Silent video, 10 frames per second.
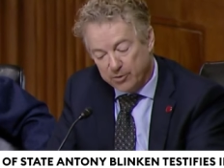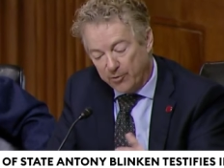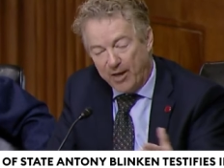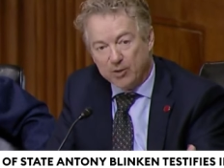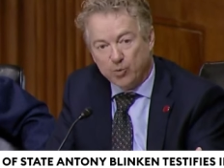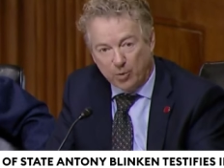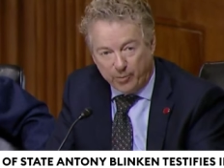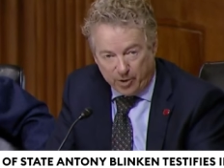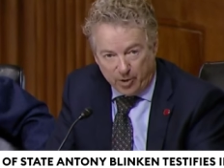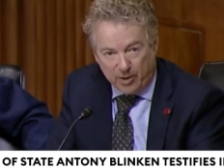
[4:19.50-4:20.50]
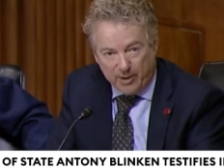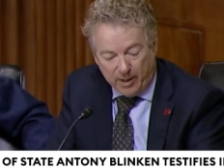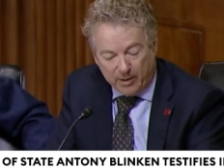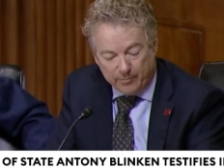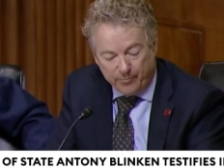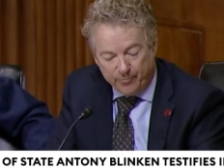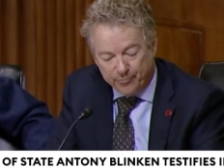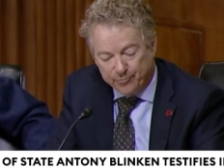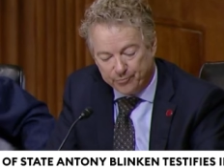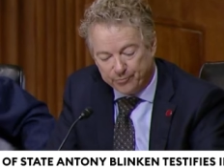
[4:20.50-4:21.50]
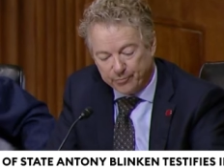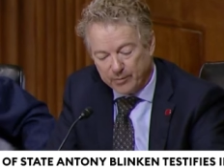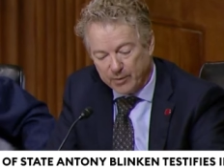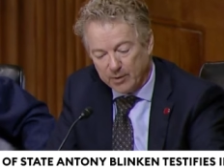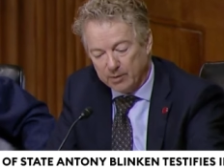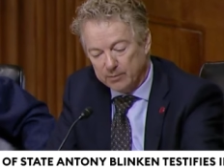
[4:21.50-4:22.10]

So that's Senator, where we are now. No, and it's not